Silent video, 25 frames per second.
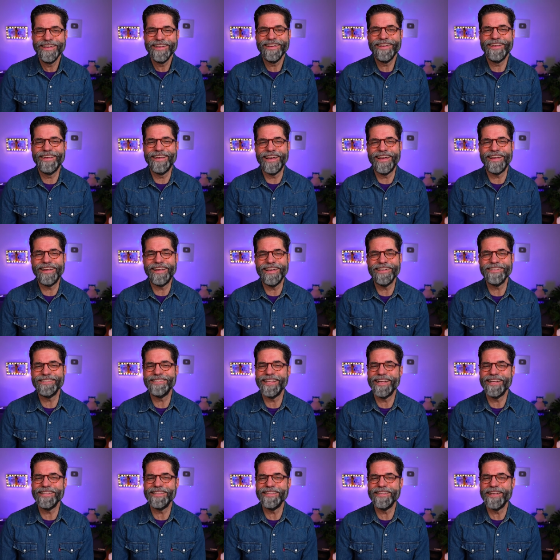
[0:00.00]
I guess
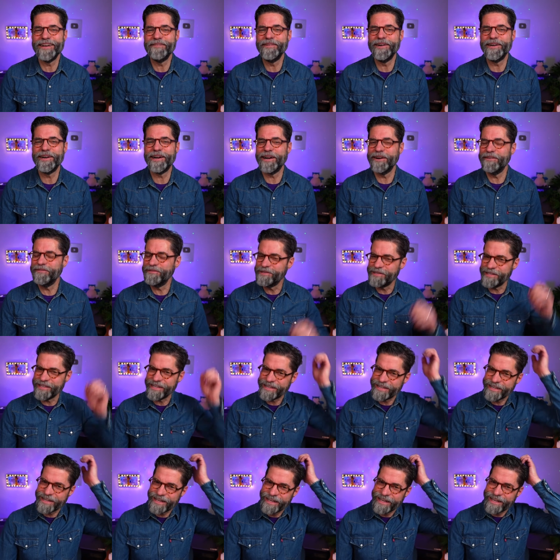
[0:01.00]
that about covers
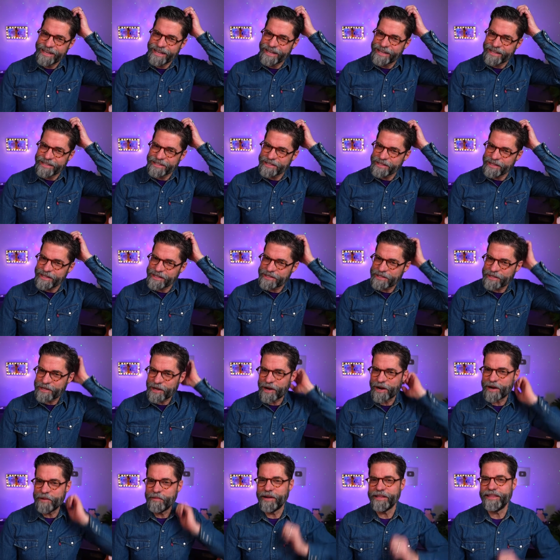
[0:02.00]
it. So let's
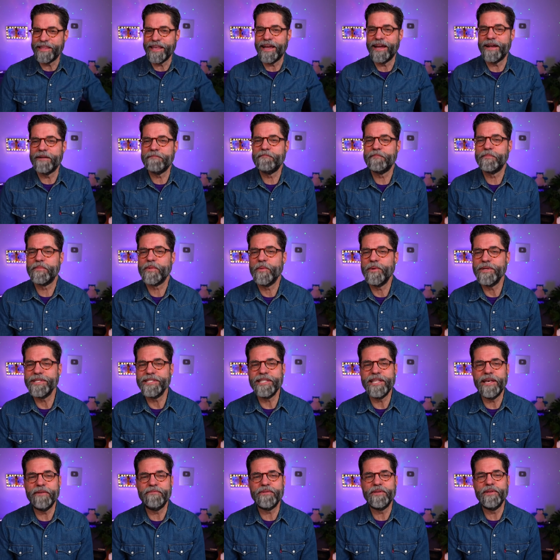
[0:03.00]
talk about that.
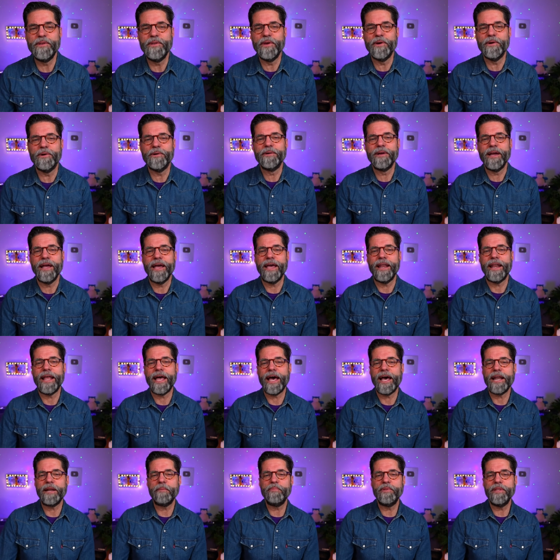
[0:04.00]
What's left to do and
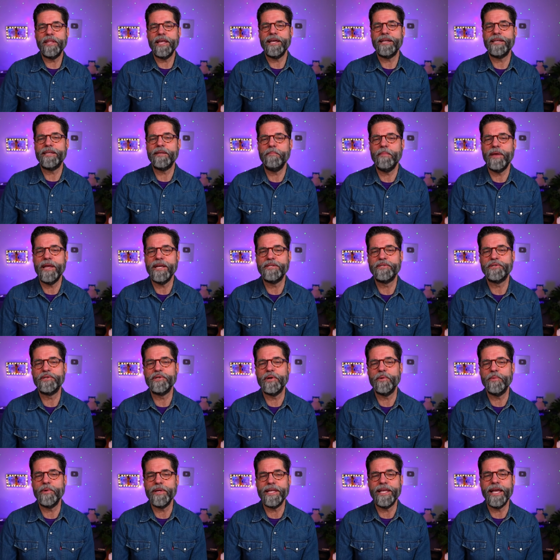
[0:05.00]
how to plan to make
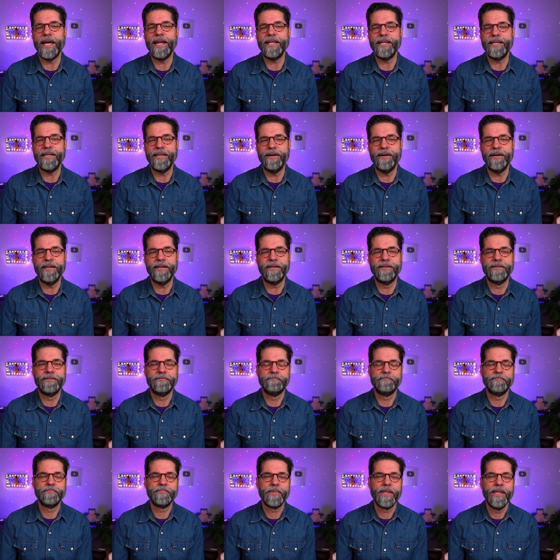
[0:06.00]
sure we get it done.
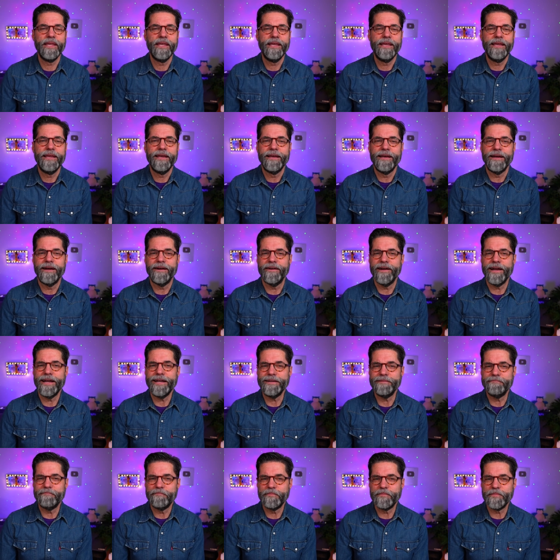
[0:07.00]
All
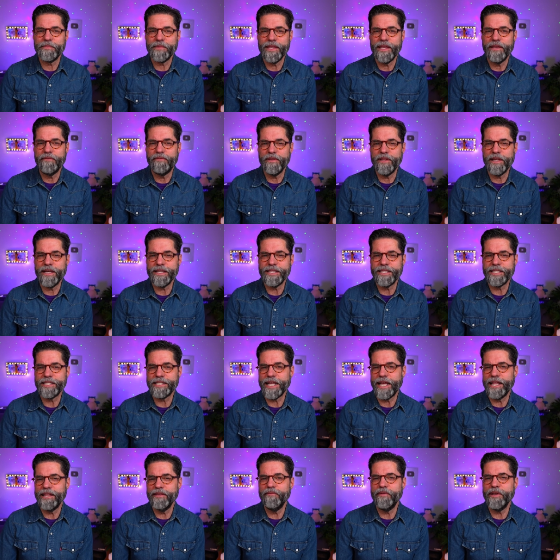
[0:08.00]
right. If you like the
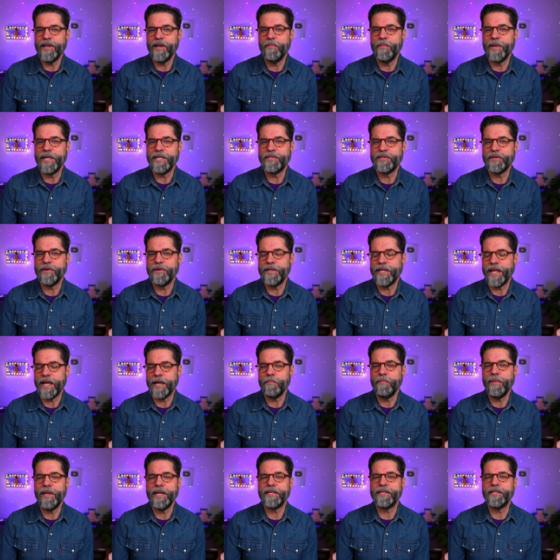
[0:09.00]
style of video, make sure to take
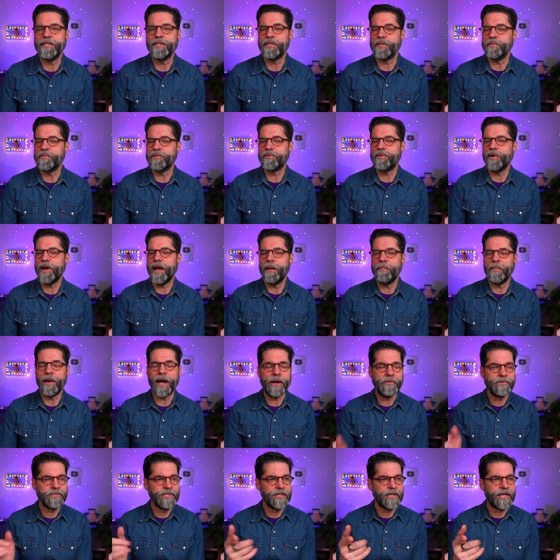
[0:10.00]
a minute to subscribe.
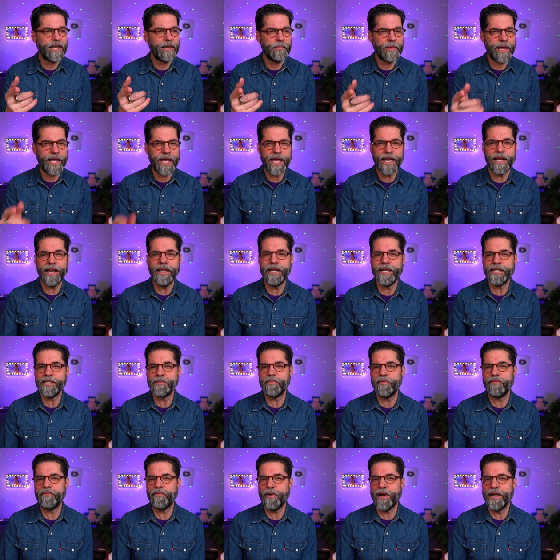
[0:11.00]
I was looking at my
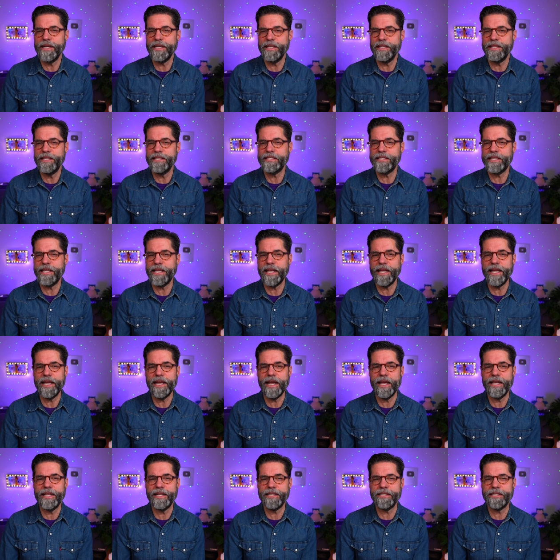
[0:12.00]
analytics before I did this
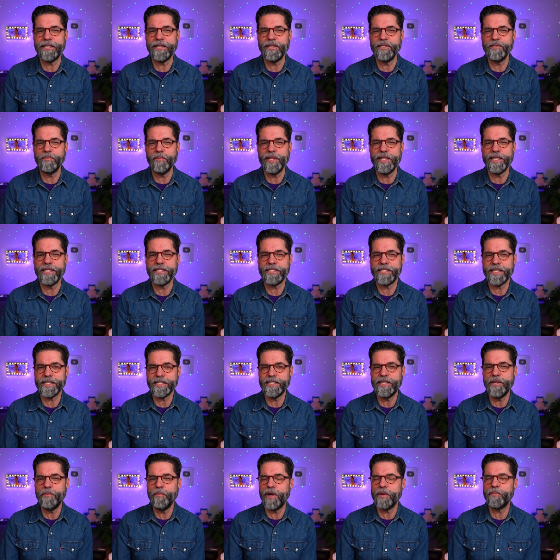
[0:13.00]
today, and it tells me that
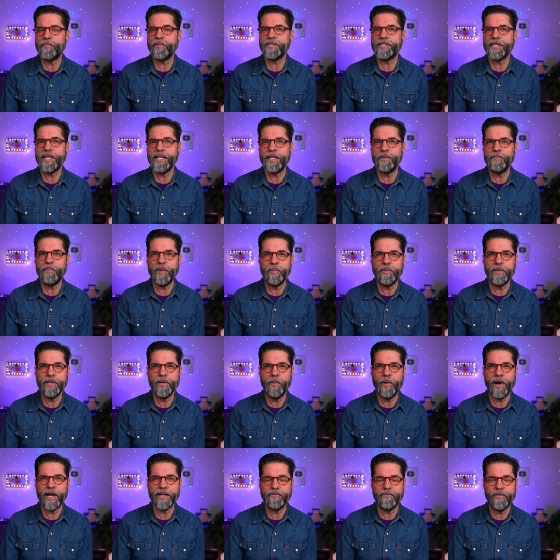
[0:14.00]
61% of the people
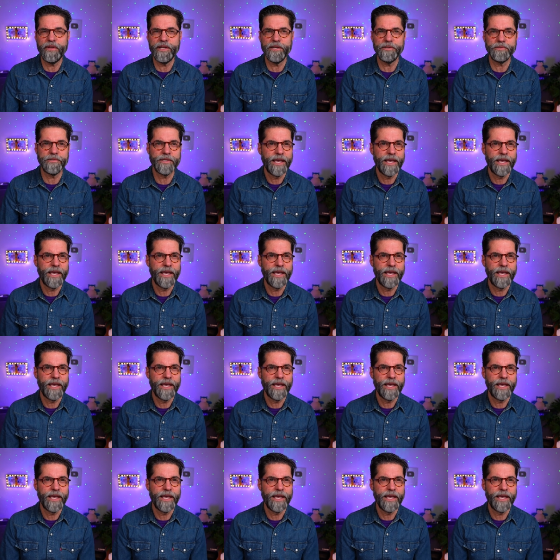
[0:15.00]
that watch videos,